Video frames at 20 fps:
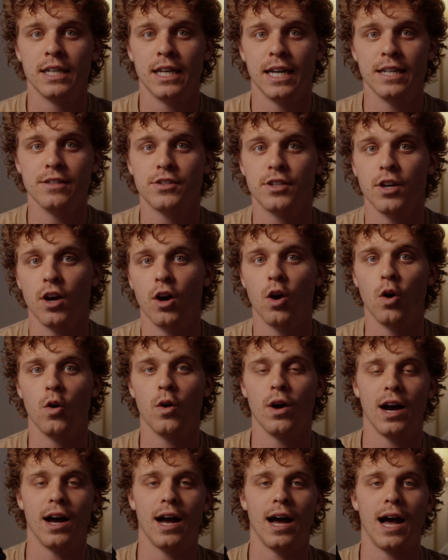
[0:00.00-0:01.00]
And
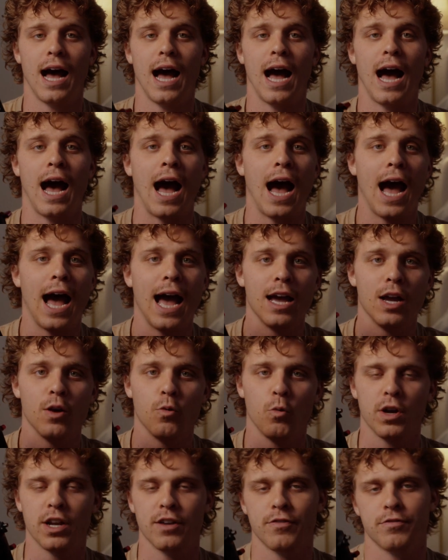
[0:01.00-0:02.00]
so, I,
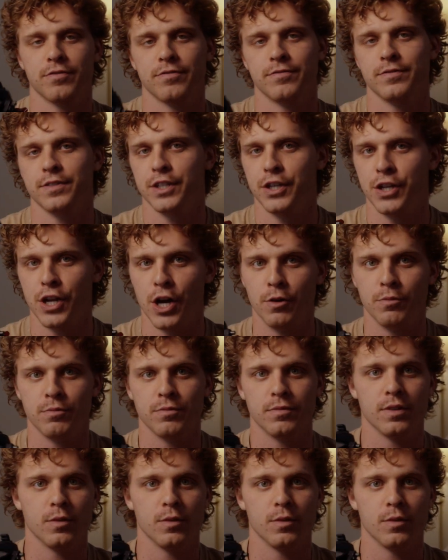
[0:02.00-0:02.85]
what if, you know,